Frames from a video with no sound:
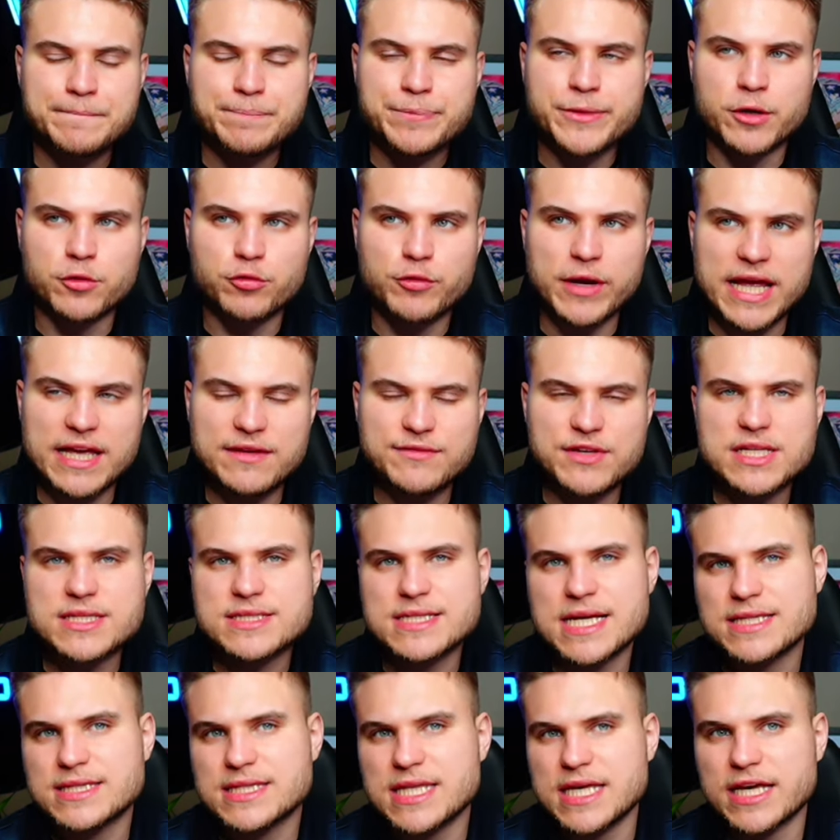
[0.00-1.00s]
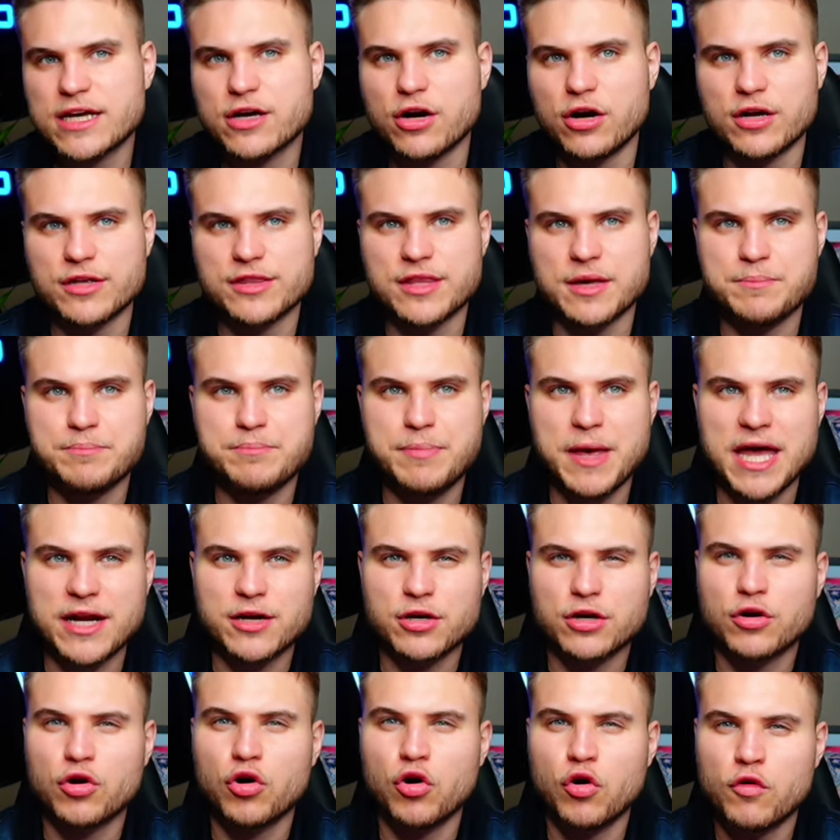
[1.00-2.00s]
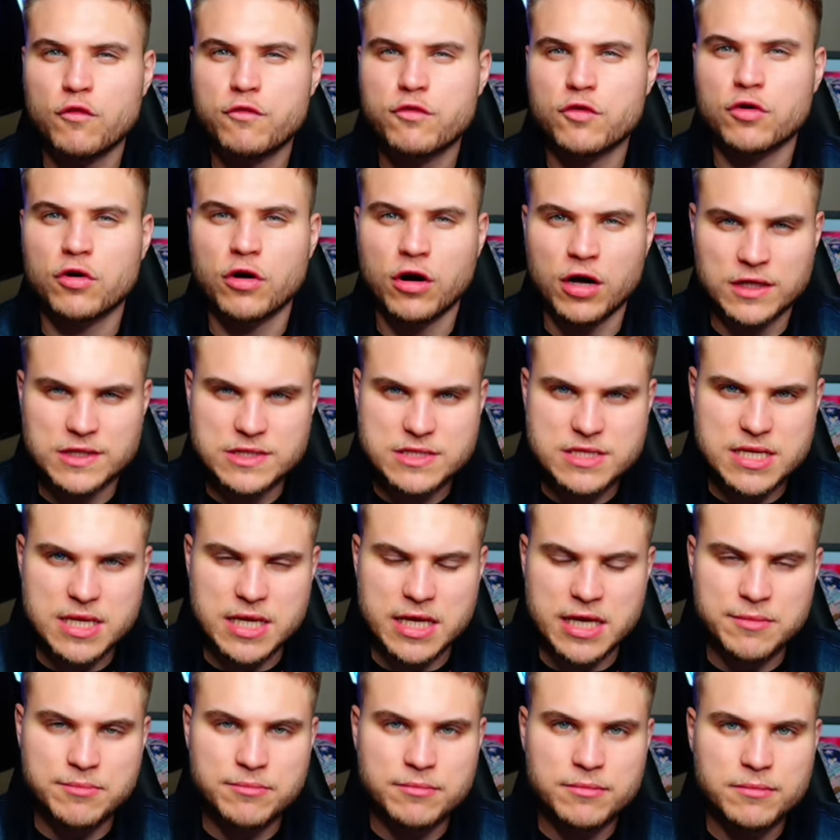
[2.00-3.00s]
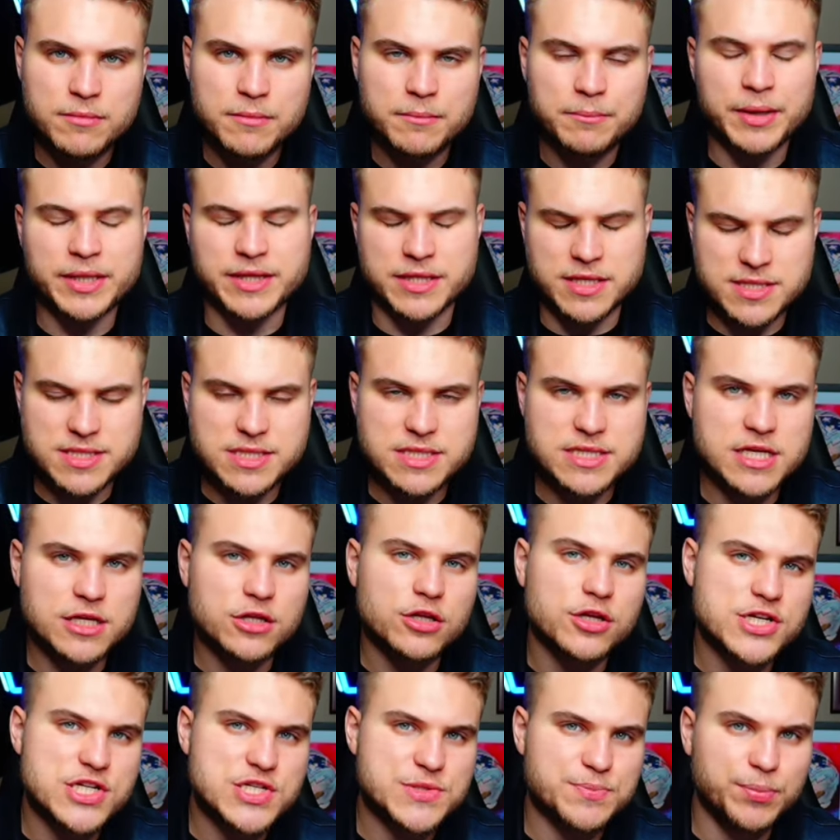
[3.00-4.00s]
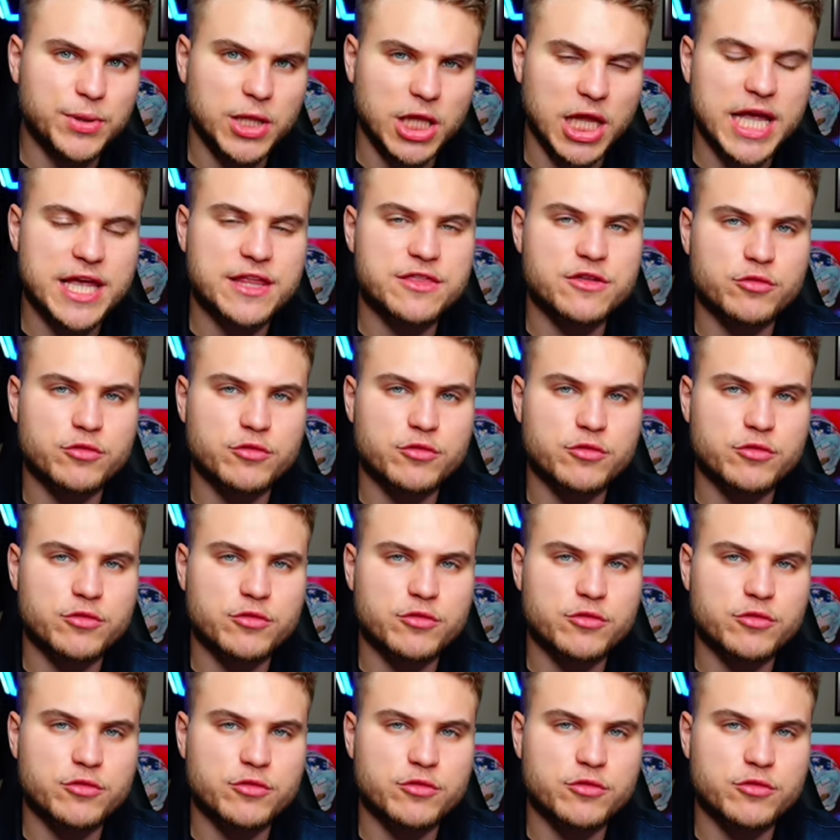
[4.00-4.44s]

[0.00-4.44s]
The Ravens, I think, are the better overall team, but the Steelers play